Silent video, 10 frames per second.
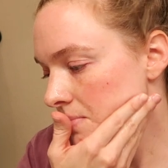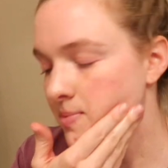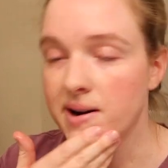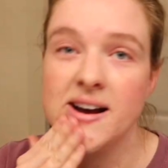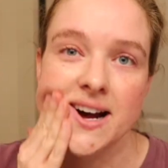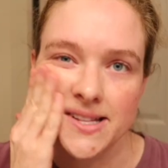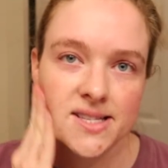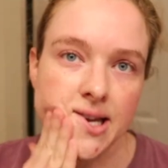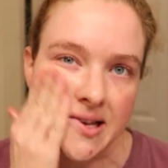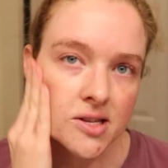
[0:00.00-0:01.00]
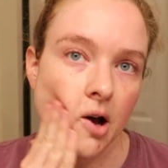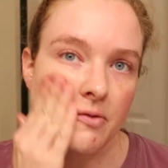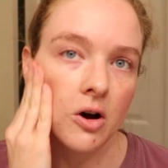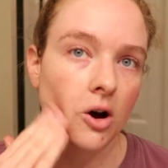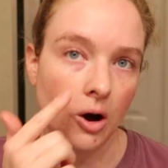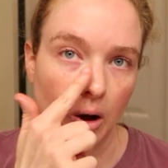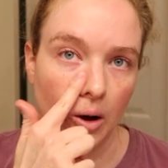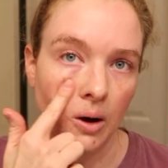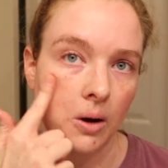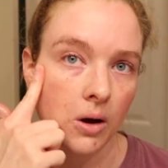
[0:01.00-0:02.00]
pre-cleanse takes off
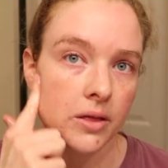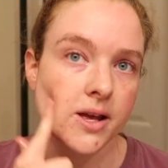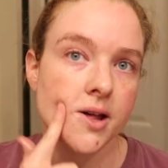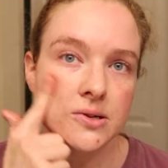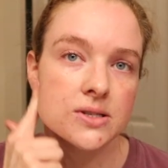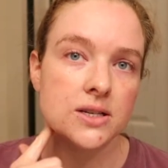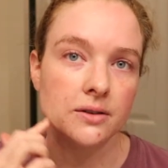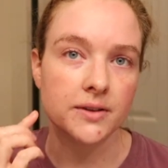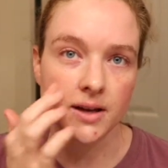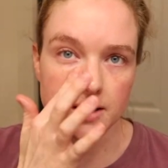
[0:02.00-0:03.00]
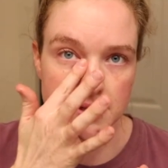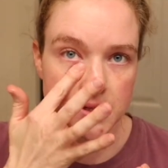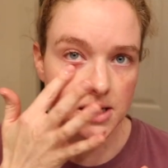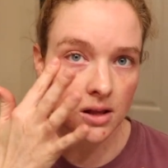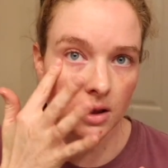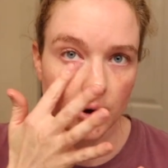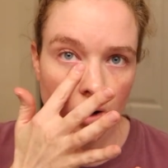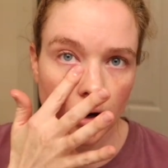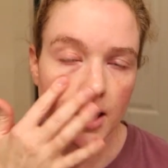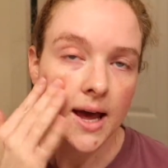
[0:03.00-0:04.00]
all the other stuff like
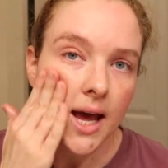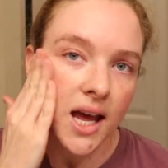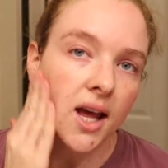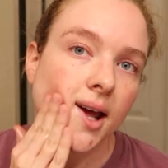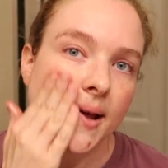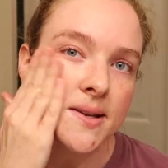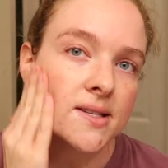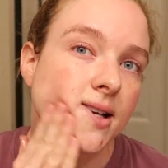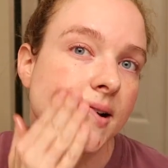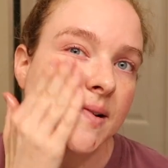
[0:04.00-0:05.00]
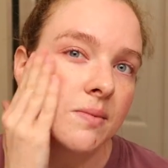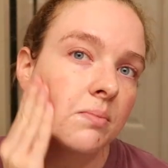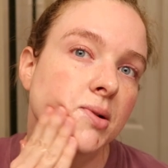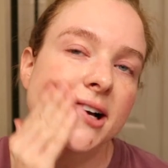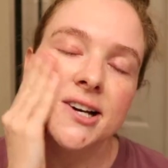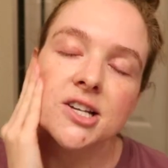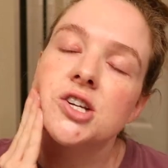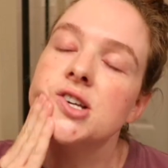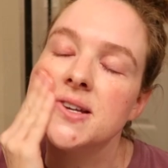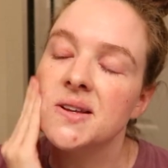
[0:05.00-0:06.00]
concealer and
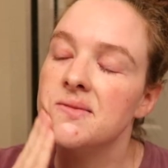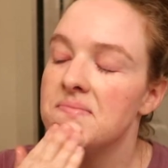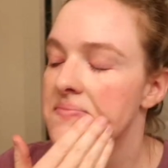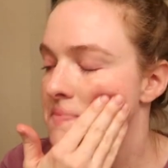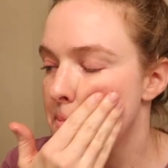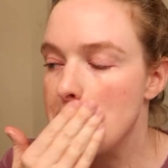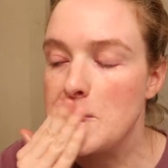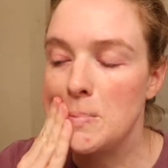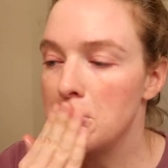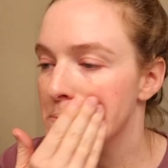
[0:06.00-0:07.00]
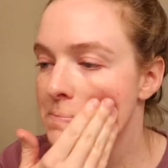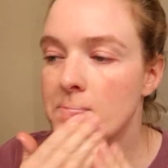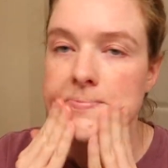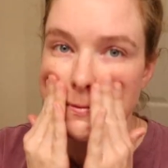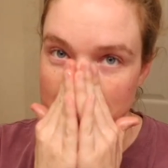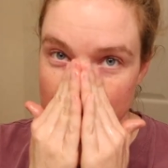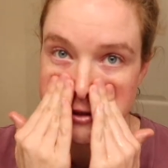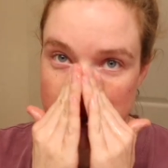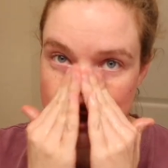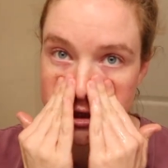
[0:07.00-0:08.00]
blush and
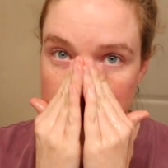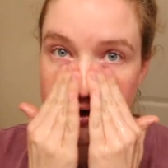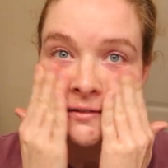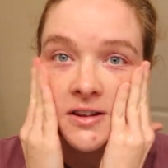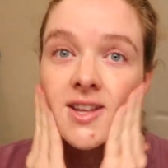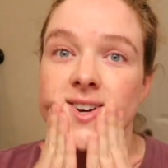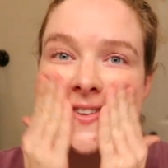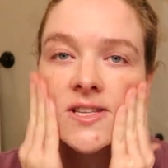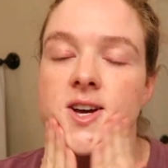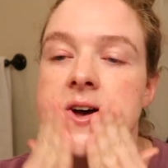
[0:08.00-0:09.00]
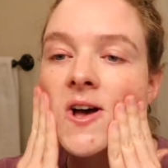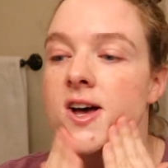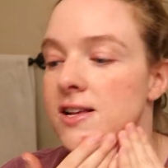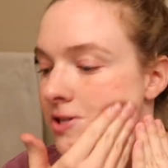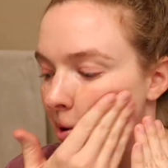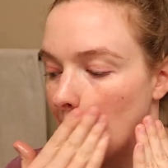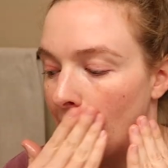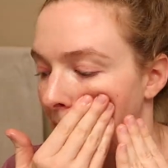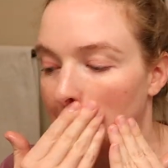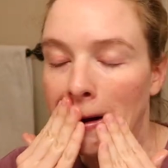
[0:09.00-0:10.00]
foundation and everything else.
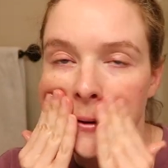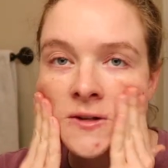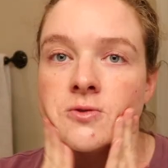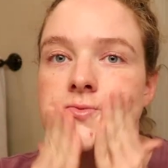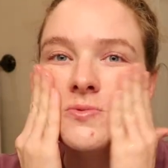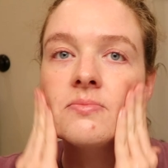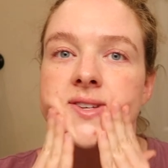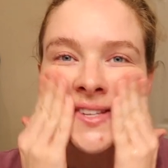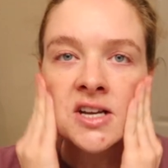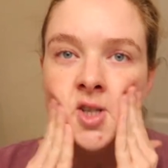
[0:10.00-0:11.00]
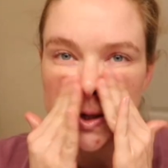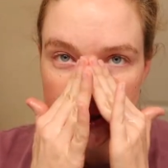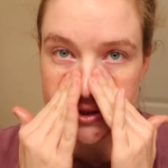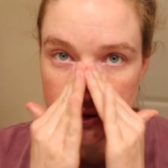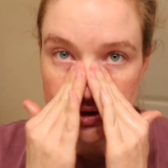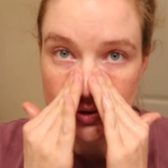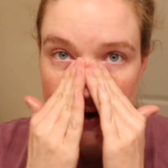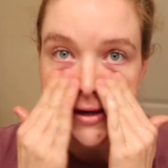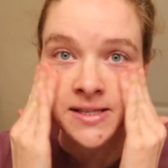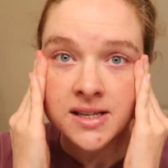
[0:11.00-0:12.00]
So you massage it onto
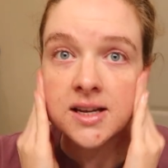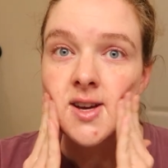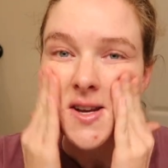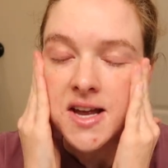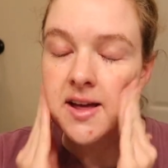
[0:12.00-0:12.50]
dry skin